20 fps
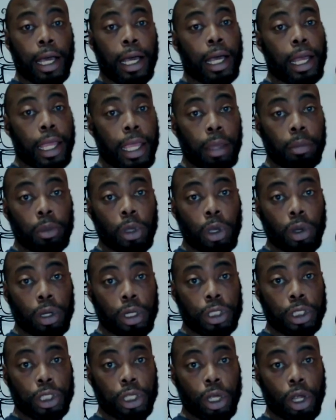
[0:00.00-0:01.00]
I am
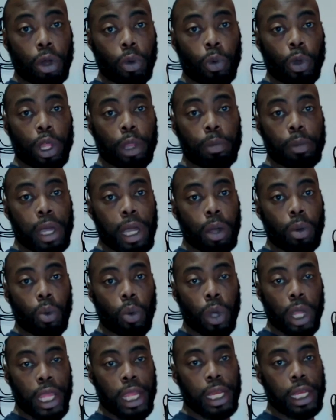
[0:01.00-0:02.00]
going to start with my
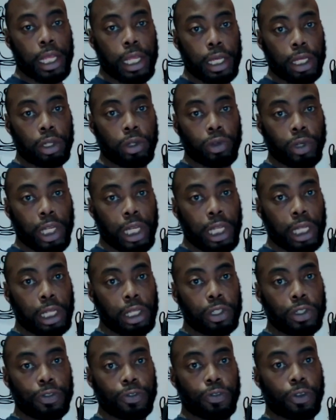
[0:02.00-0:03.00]
wet
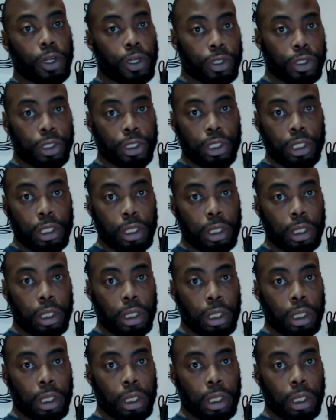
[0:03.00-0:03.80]
ingredients first,